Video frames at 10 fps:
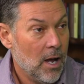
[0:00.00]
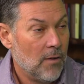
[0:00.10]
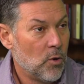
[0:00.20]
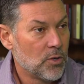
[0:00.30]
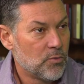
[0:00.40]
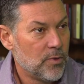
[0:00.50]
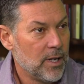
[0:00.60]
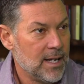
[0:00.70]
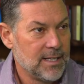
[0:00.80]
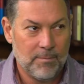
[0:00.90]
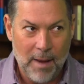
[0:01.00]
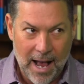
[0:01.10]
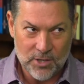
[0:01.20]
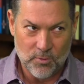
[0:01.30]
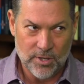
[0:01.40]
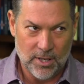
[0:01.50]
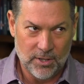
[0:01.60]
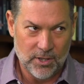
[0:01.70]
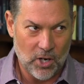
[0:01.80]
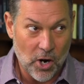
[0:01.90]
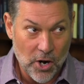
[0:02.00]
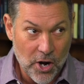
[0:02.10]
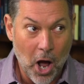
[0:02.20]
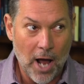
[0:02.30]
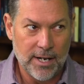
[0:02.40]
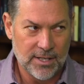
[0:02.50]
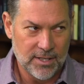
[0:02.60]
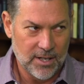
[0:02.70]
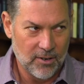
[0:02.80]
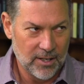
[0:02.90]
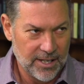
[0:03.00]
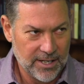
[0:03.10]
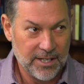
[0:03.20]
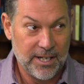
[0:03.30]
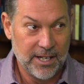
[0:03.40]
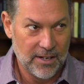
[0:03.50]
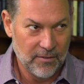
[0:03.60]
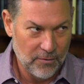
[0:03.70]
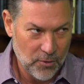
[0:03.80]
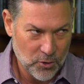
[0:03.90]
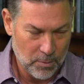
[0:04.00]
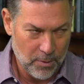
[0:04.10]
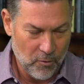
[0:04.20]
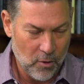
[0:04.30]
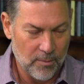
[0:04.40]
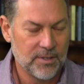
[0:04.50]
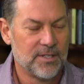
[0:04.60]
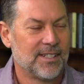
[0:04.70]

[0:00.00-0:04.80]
Of course, realizing past results are not necessarily indicative of future performance.